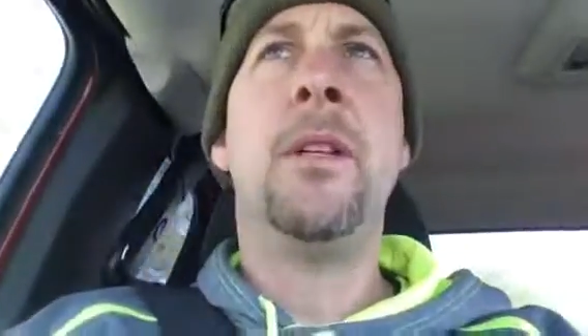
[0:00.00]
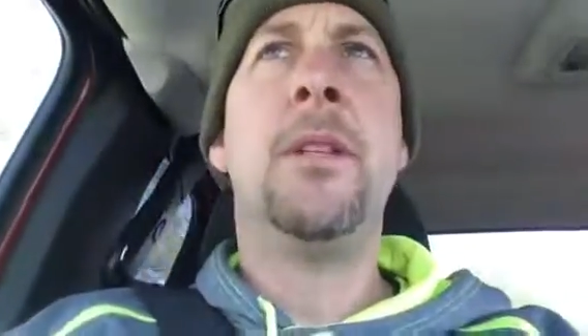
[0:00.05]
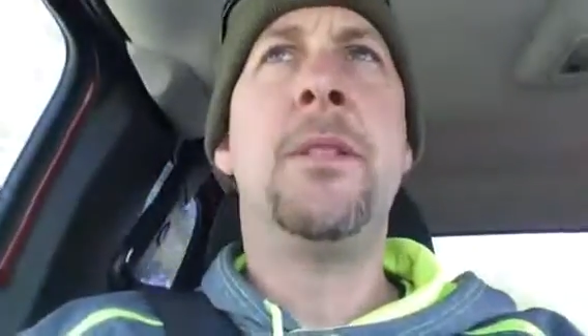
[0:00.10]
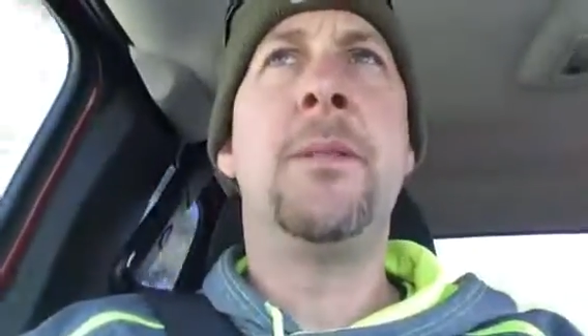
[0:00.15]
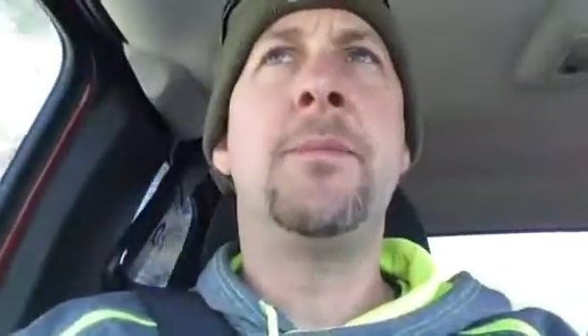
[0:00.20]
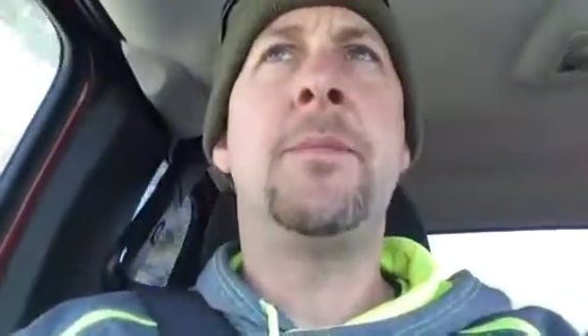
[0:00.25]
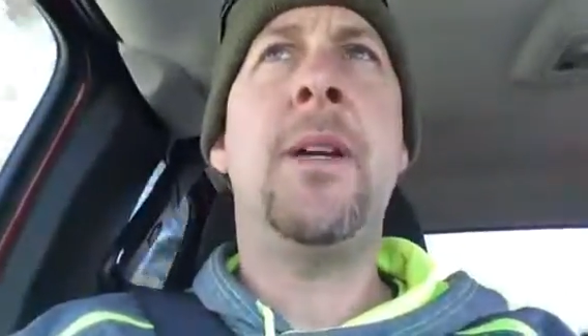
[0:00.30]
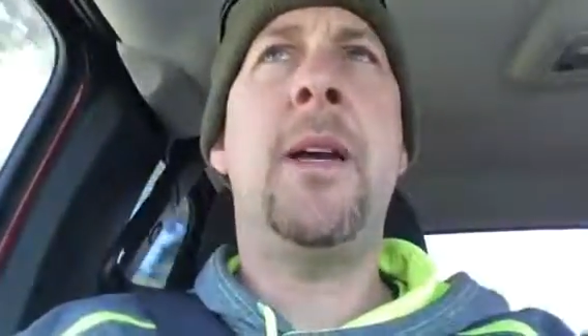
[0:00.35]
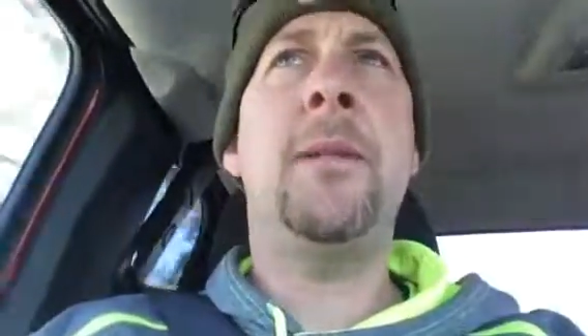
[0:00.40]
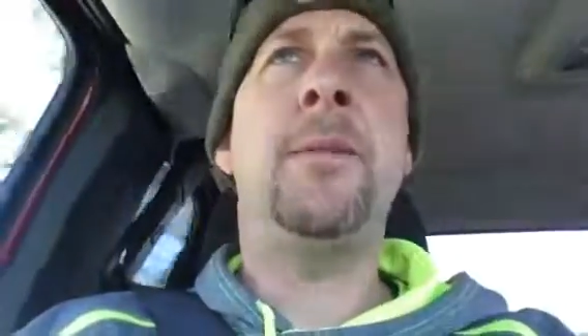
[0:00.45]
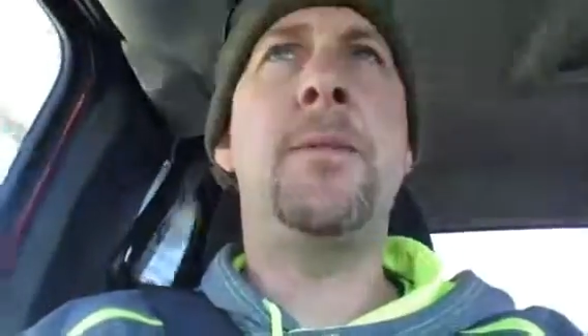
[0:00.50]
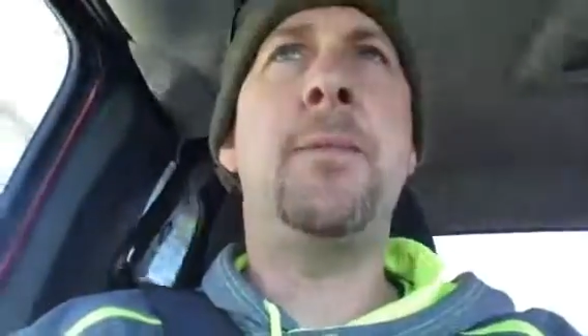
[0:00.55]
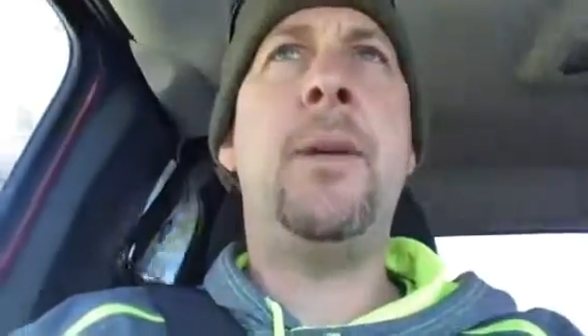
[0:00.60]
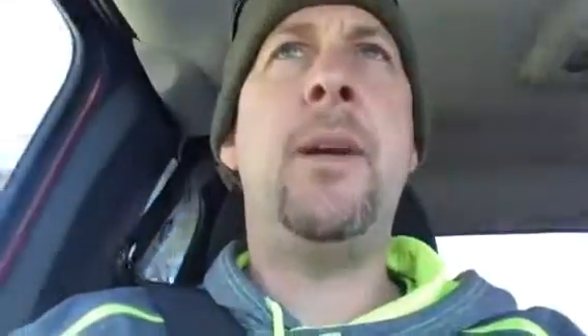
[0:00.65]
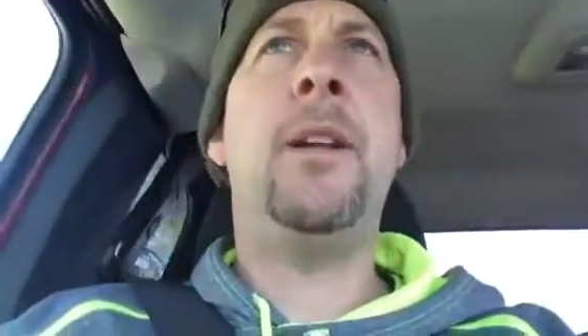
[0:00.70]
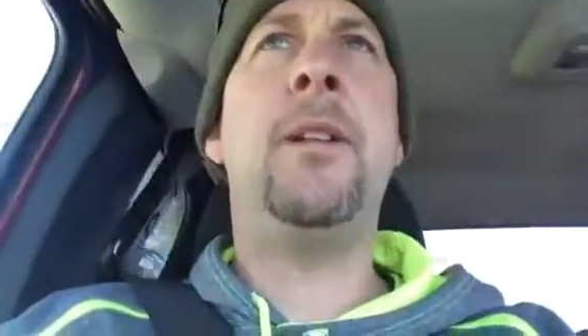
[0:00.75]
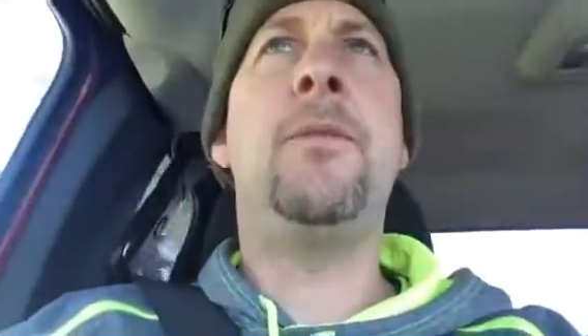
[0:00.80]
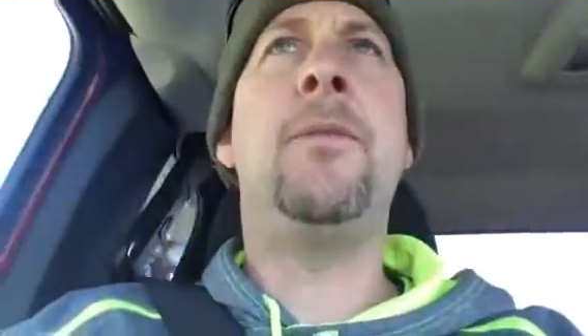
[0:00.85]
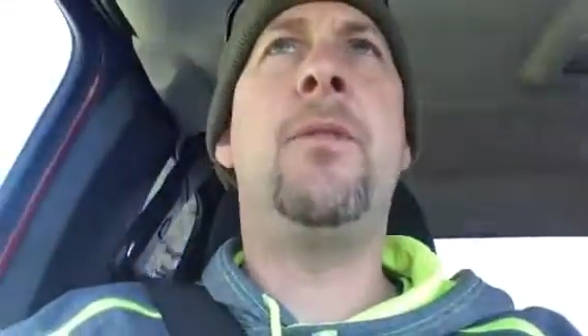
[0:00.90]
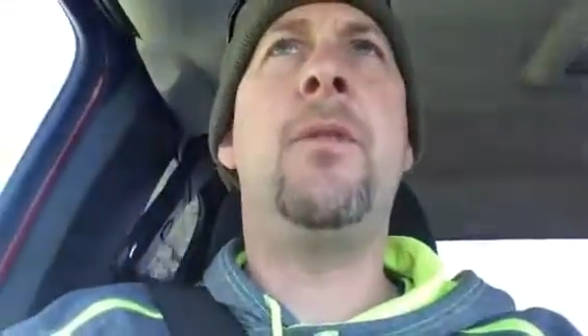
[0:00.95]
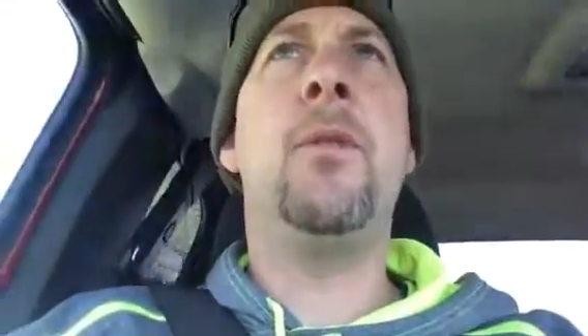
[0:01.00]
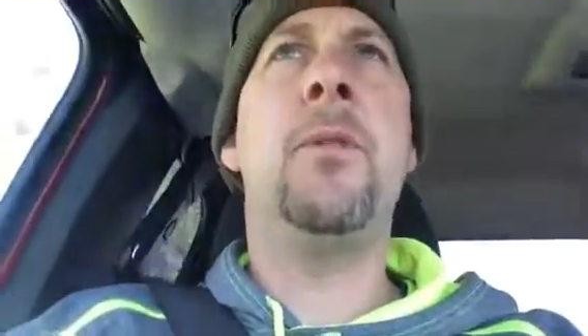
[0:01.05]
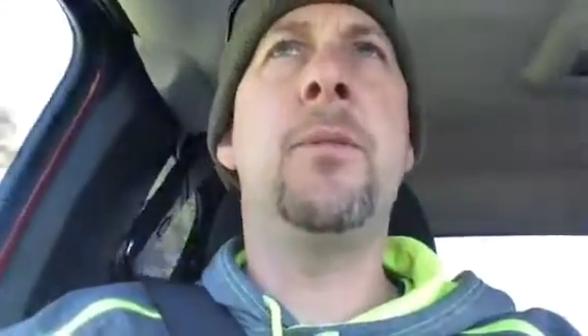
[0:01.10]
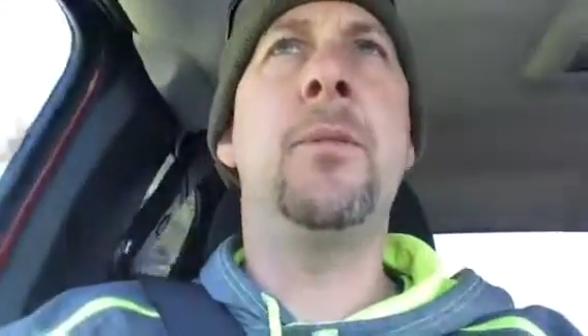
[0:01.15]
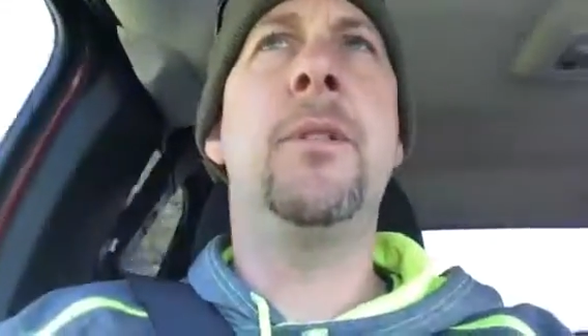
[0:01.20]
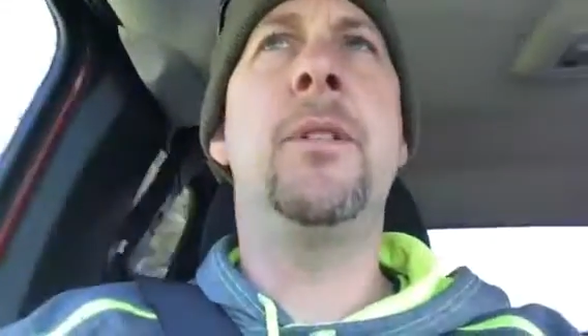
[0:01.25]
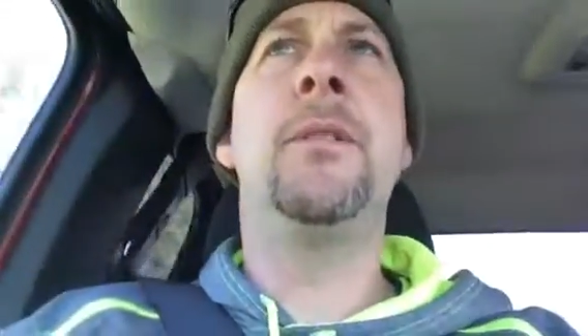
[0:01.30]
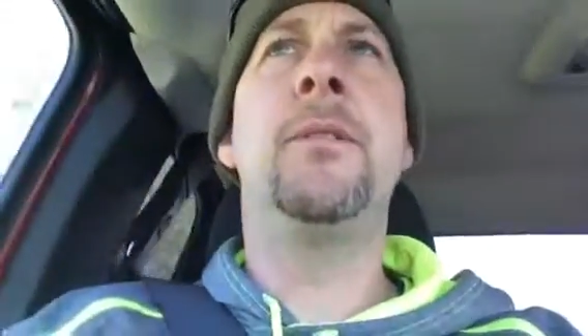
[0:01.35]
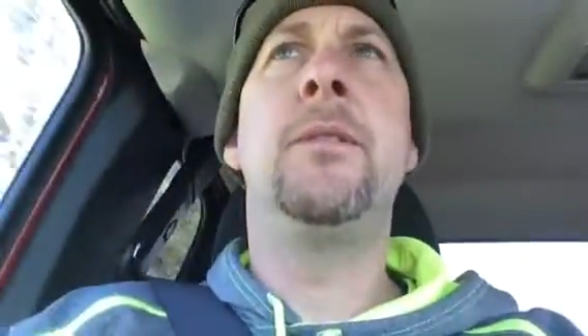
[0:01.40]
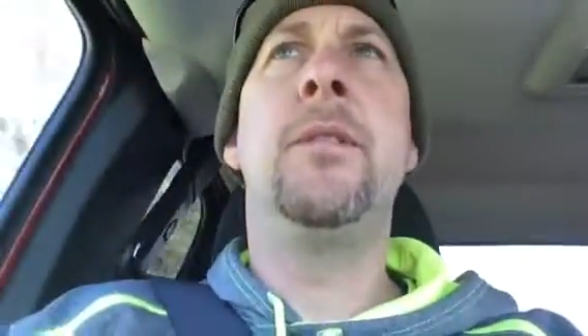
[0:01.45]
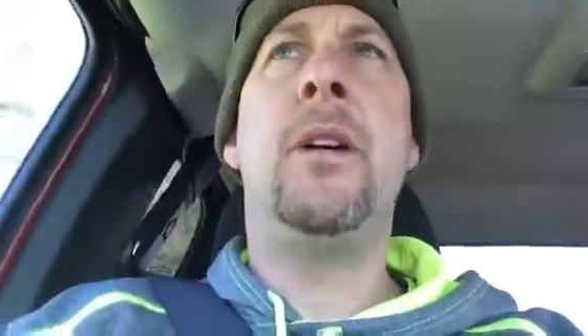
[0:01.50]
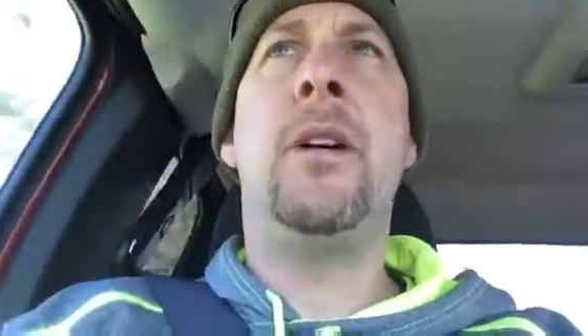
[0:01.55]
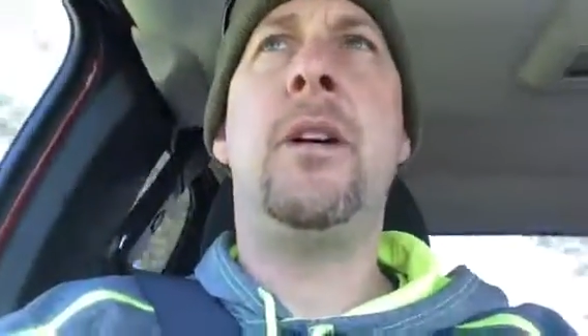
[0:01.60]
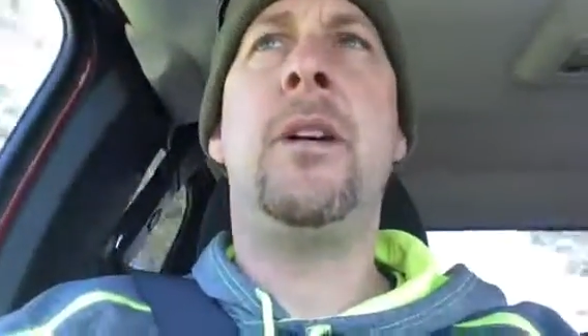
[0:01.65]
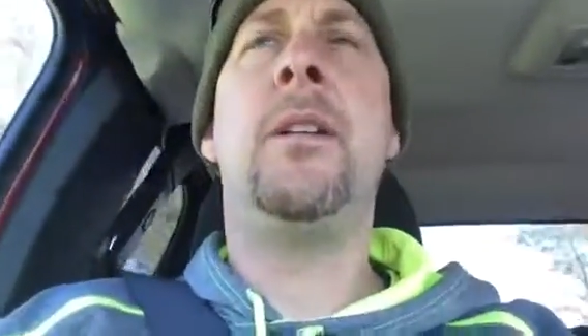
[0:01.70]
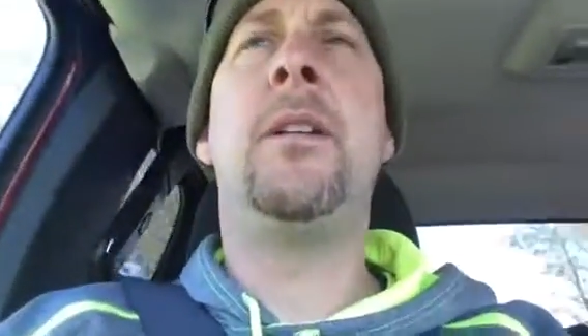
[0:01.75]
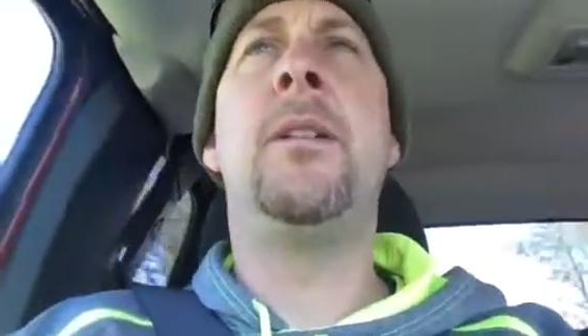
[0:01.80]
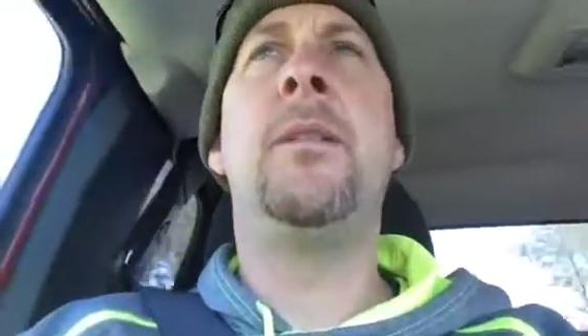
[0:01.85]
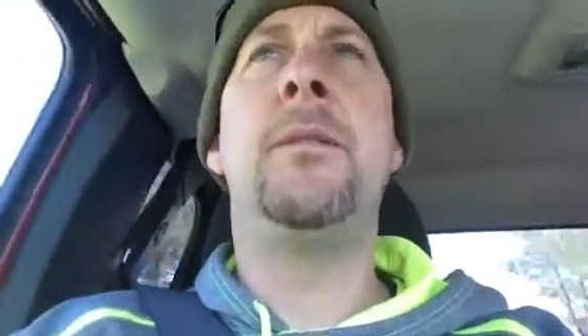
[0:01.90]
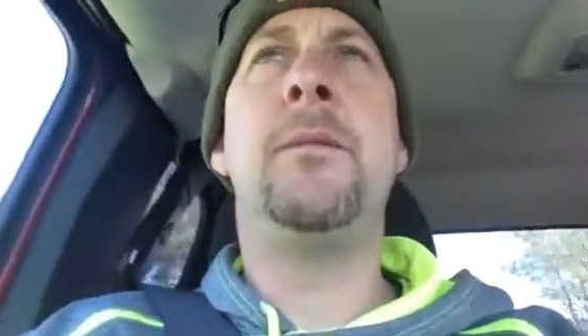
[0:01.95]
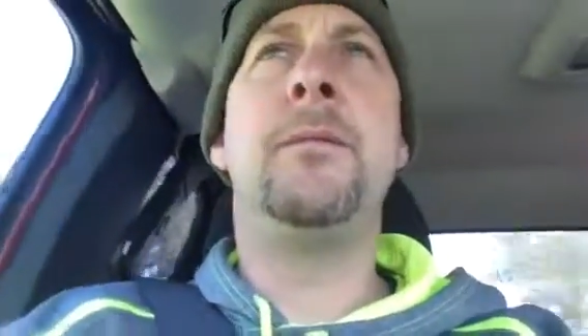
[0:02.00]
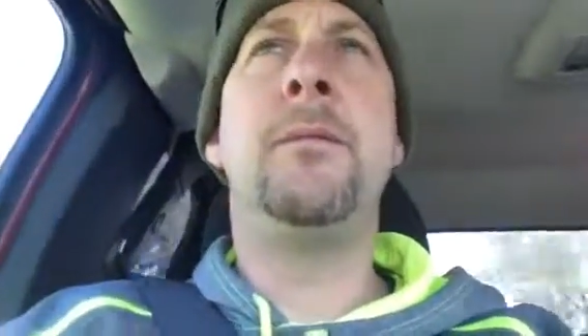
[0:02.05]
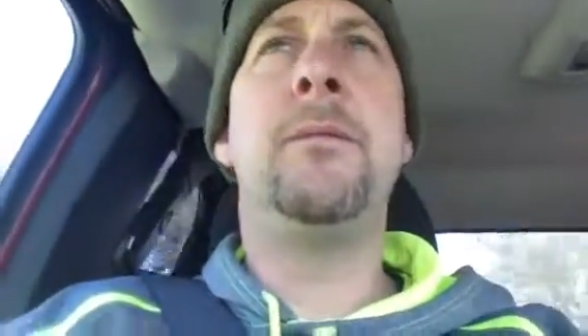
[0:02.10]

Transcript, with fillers: sometimes paying it forward uh,